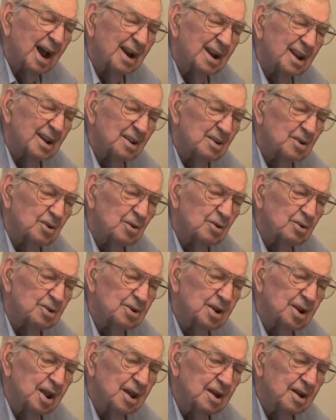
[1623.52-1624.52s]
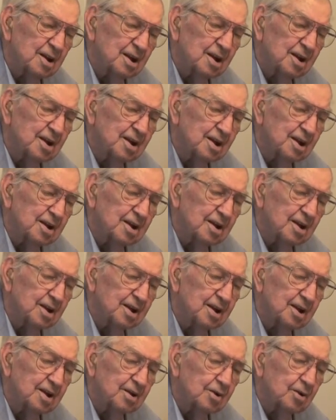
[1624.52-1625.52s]
got in
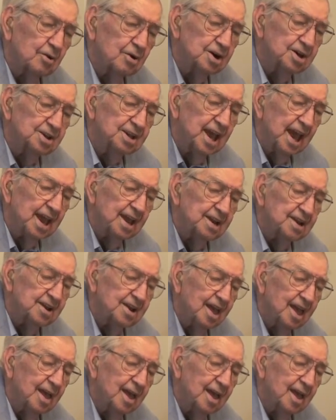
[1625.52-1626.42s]
a good gait.